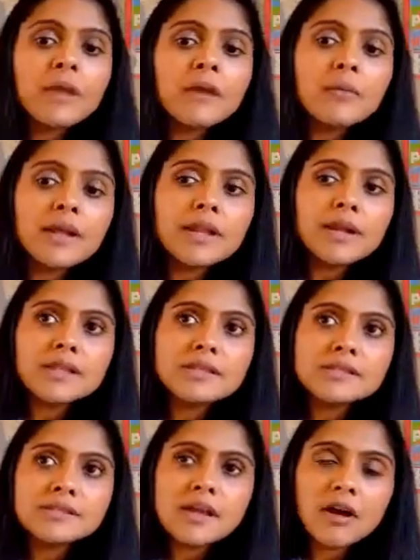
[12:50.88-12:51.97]
we're looking to
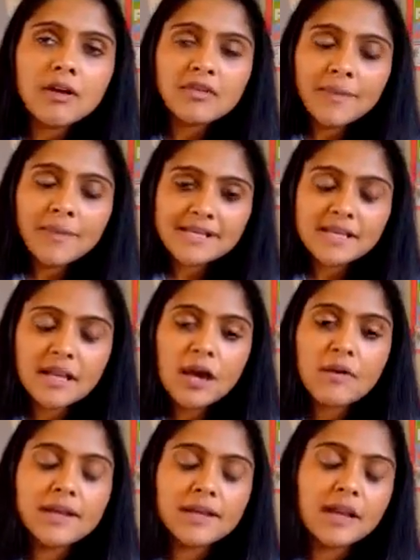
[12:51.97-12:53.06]
start off in Mexico
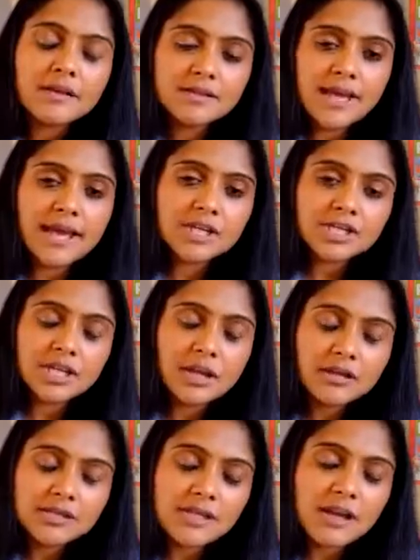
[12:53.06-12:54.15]
and then go to Asia, go
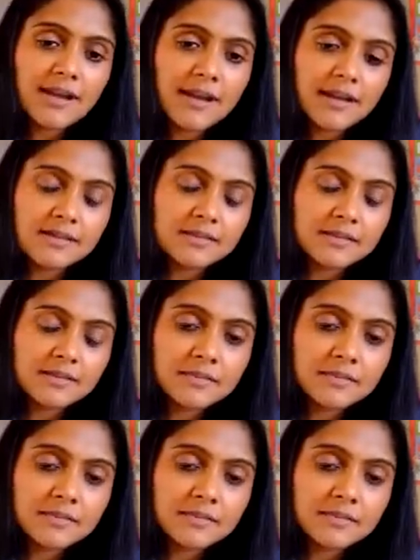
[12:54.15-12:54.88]
to Thailand.